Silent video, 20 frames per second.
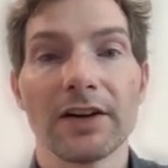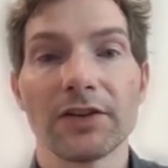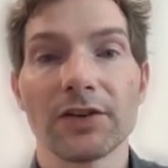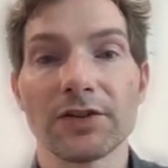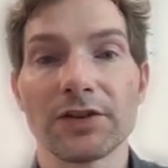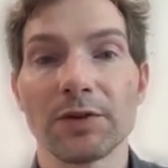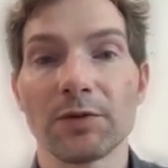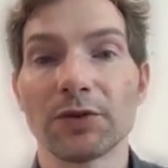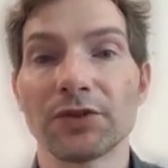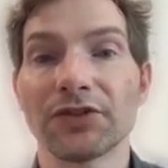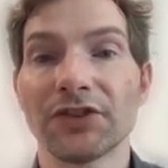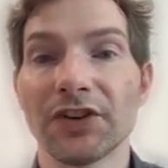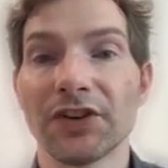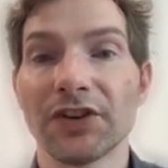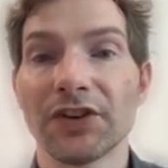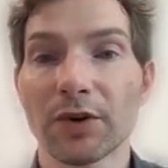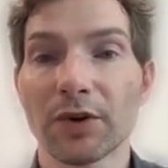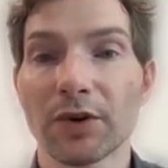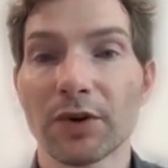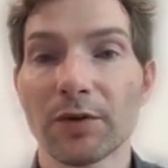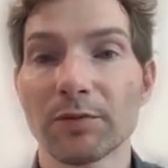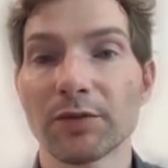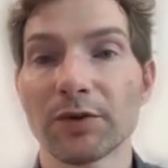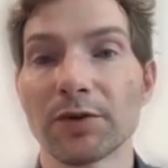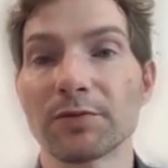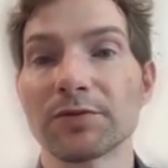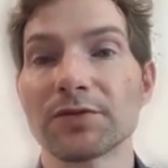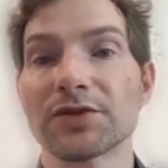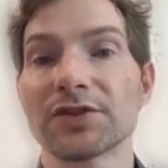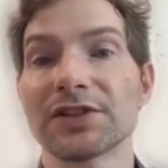So there were 10
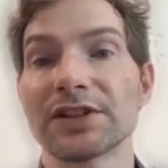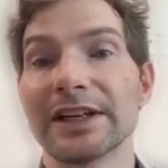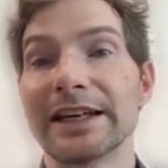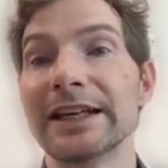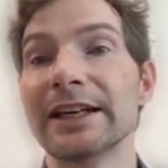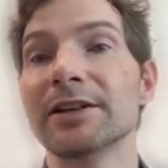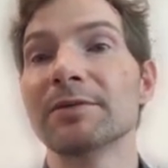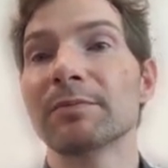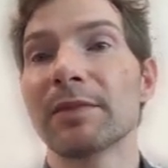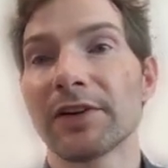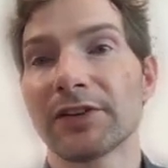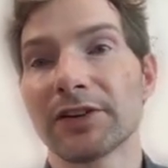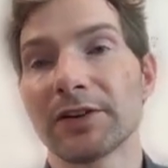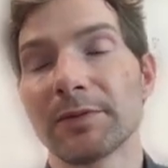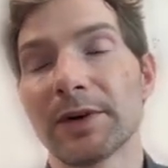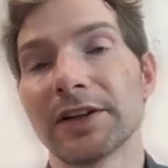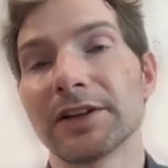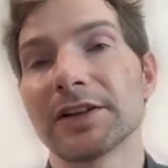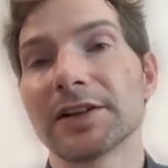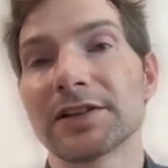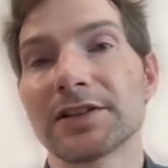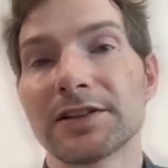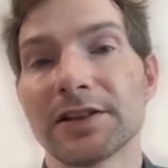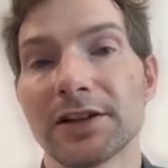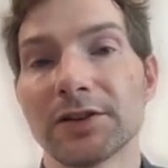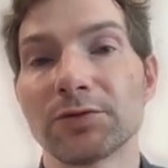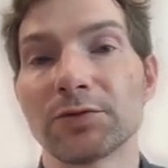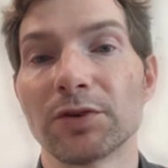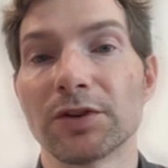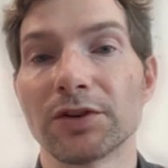problems in mathematics
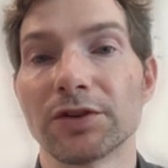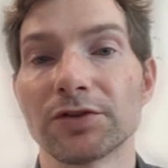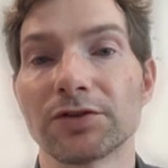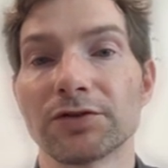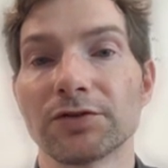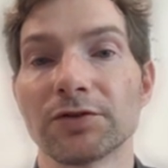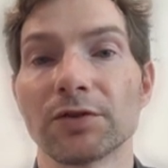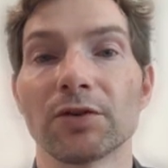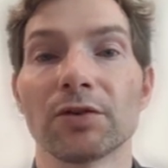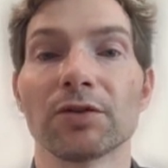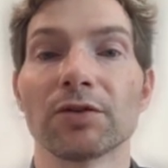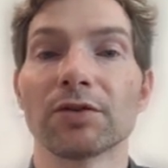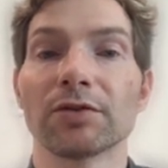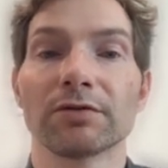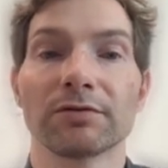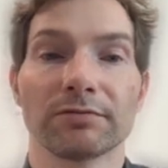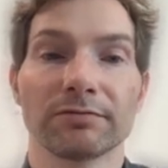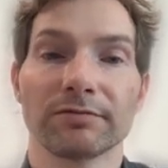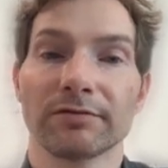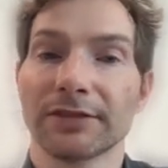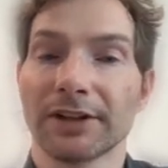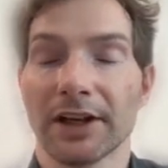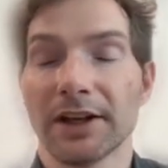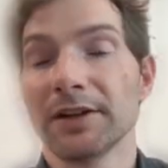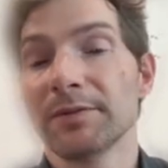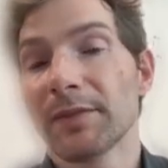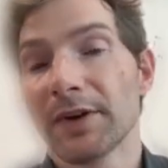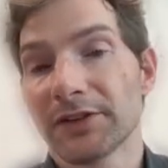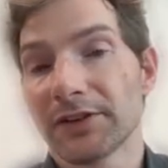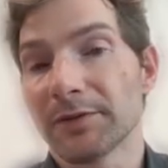that were, or yeah,
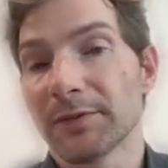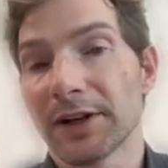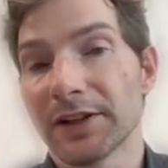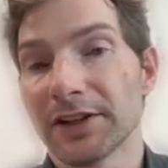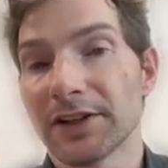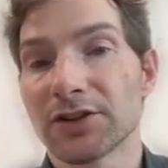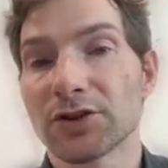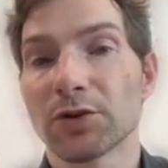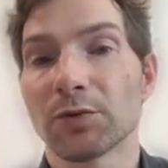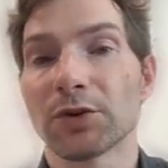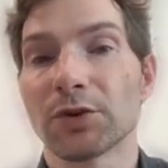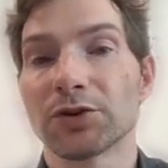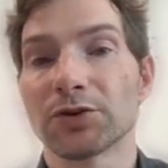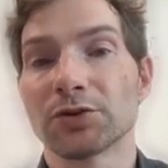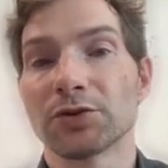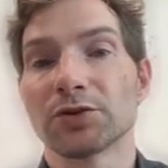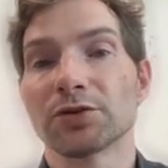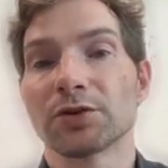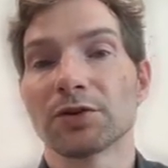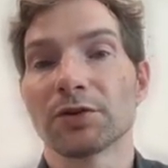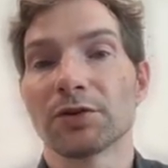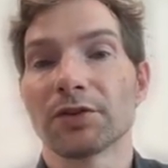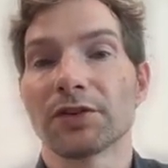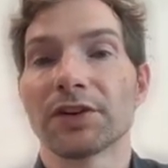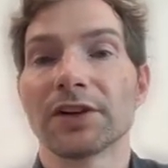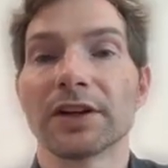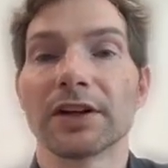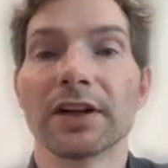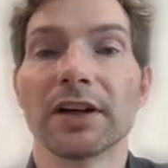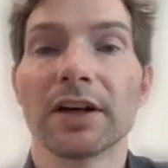in mathematics, or what you could call
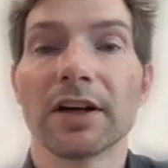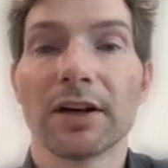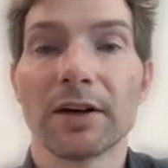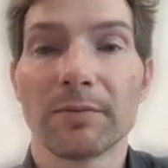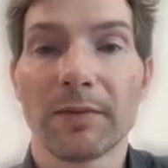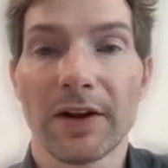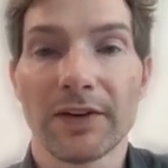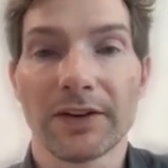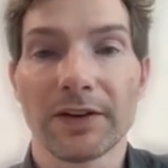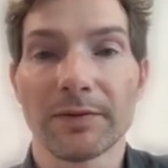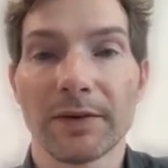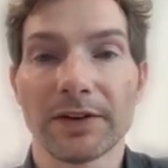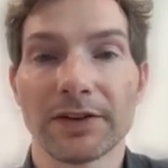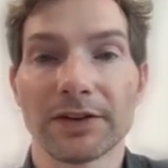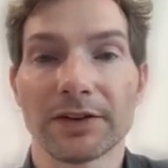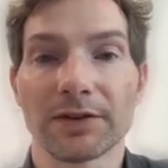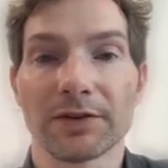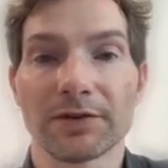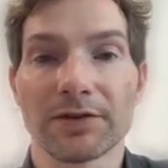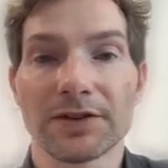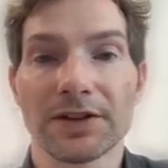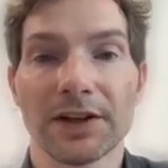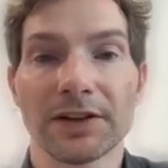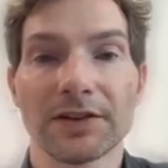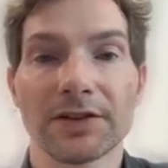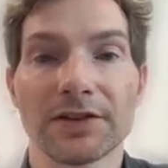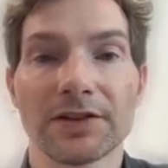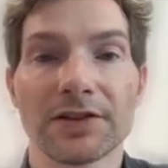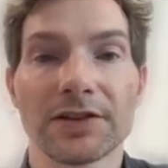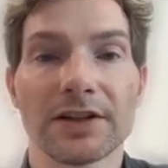the mathematical
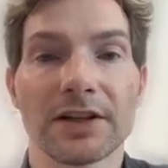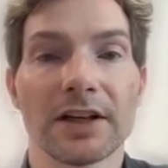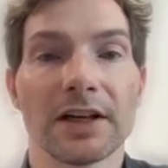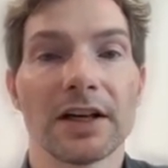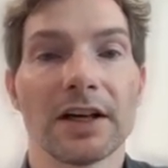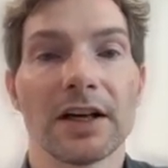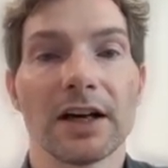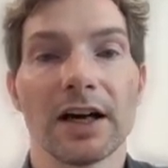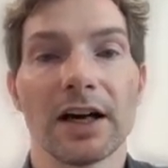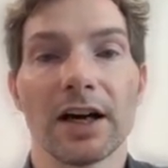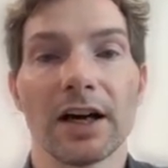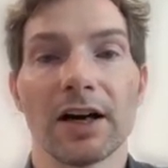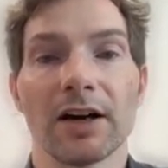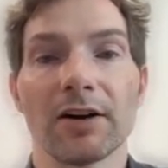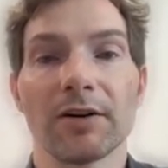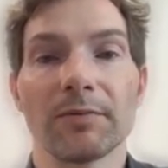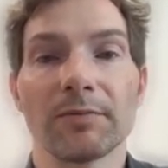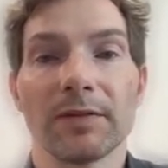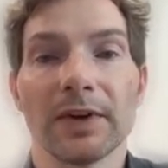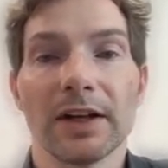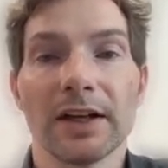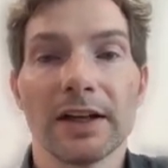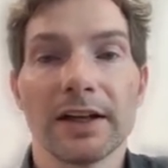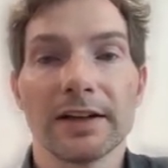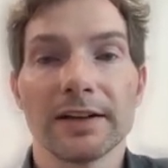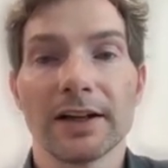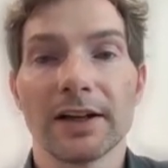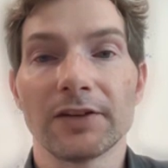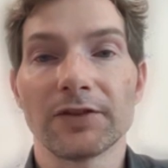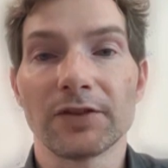science, um,
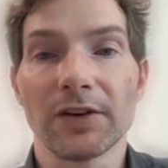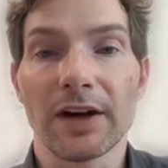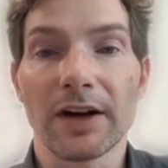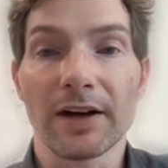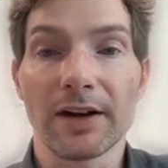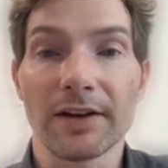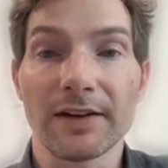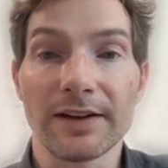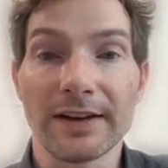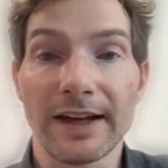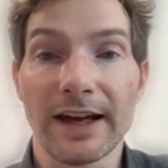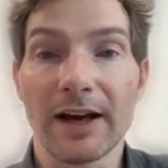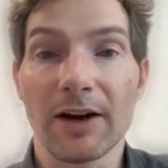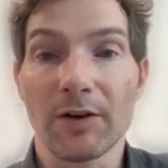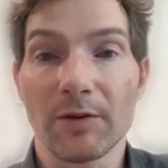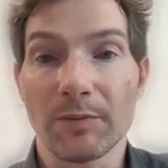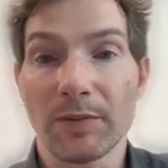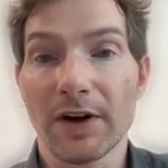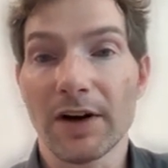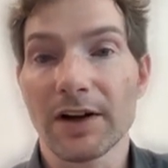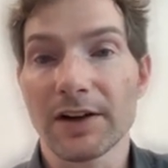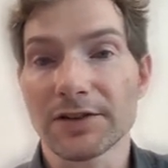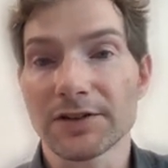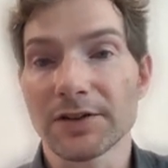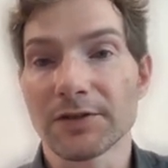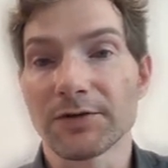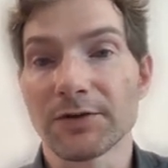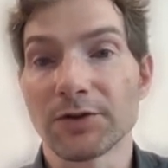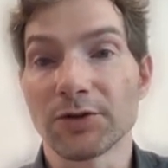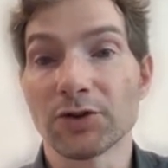that are now part
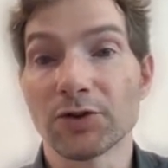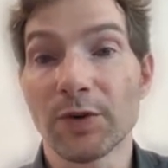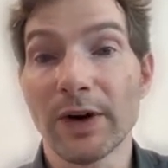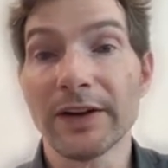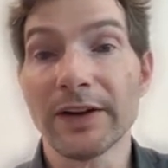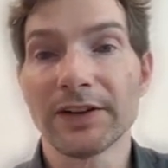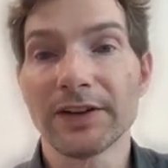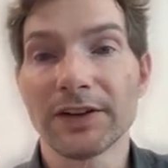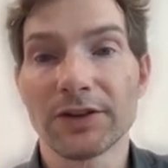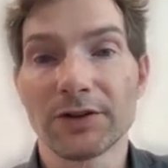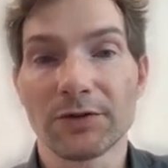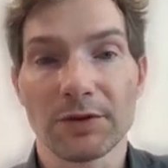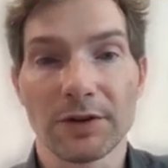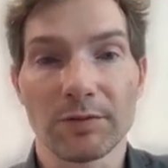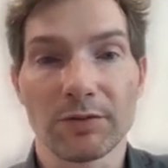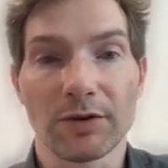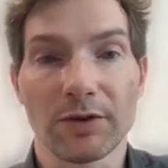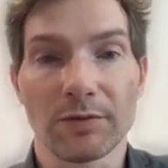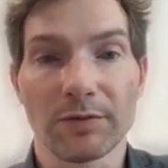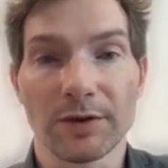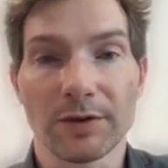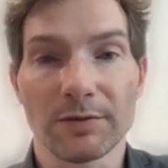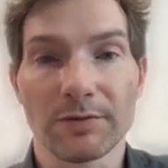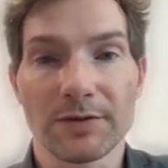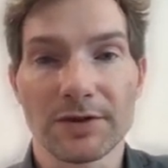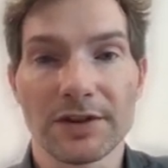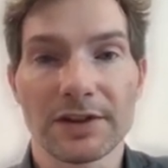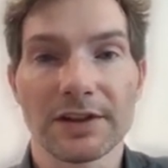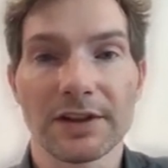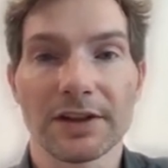of the 23
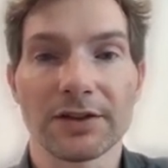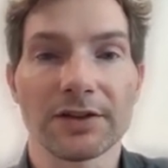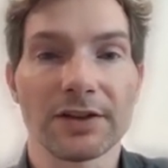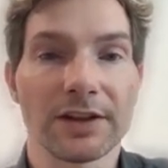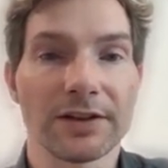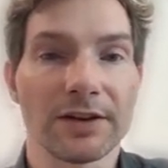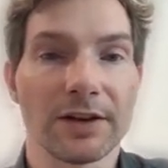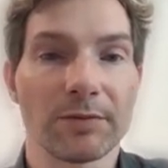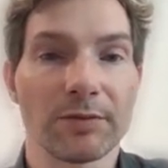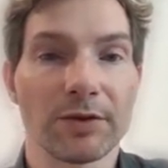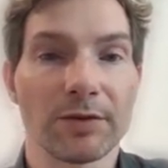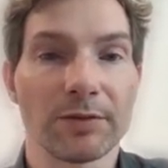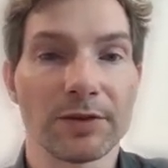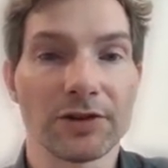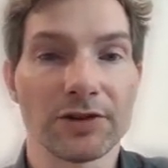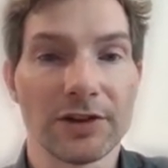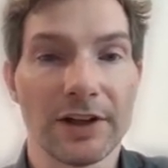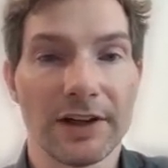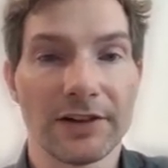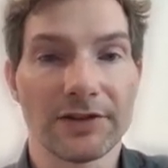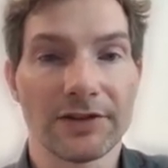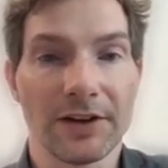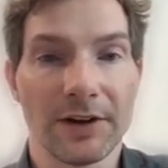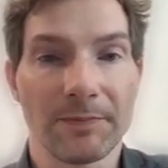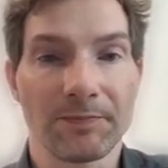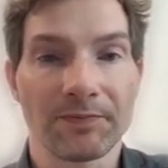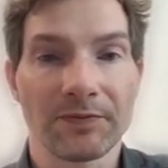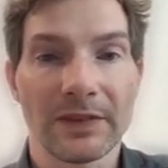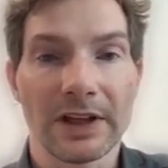problems that are published later.